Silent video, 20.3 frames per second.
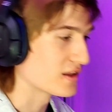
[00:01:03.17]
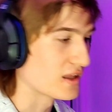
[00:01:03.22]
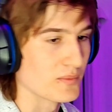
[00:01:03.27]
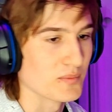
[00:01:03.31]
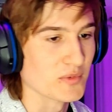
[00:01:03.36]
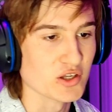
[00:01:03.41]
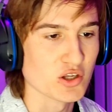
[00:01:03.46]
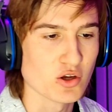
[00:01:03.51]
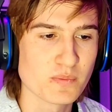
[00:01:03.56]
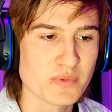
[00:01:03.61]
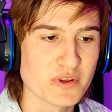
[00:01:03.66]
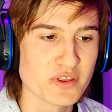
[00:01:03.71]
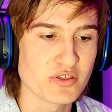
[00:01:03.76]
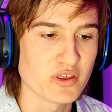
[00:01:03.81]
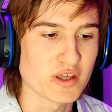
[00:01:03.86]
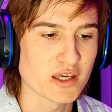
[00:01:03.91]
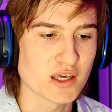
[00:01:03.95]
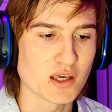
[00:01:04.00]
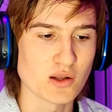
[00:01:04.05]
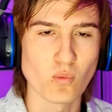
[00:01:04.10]
to them and you'll be
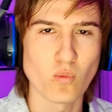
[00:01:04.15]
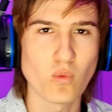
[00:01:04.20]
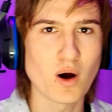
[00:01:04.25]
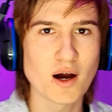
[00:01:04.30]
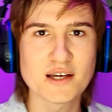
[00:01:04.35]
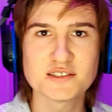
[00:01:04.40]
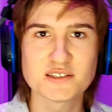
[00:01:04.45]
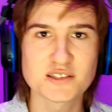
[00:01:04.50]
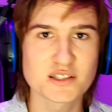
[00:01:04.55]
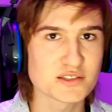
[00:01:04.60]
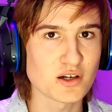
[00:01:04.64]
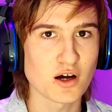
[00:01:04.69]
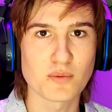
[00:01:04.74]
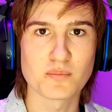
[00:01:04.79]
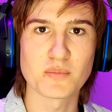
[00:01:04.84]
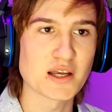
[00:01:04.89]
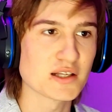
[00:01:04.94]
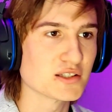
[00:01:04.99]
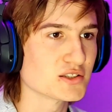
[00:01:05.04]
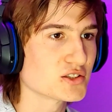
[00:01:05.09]
thinking, why is this
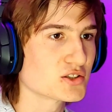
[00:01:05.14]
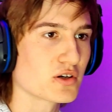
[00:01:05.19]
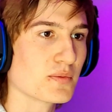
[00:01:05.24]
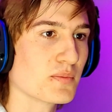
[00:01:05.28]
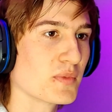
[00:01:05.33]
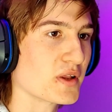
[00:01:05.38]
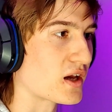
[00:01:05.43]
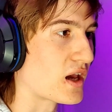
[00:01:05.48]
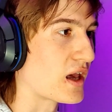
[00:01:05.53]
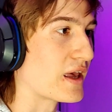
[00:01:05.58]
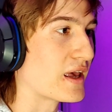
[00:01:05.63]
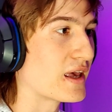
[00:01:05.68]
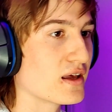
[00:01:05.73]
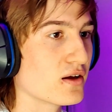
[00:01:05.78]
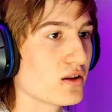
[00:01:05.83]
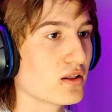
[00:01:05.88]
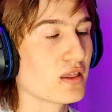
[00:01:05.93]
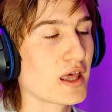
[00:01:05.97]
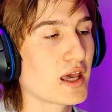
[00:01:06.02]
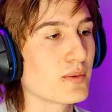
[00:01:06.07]
not mainstream like a hit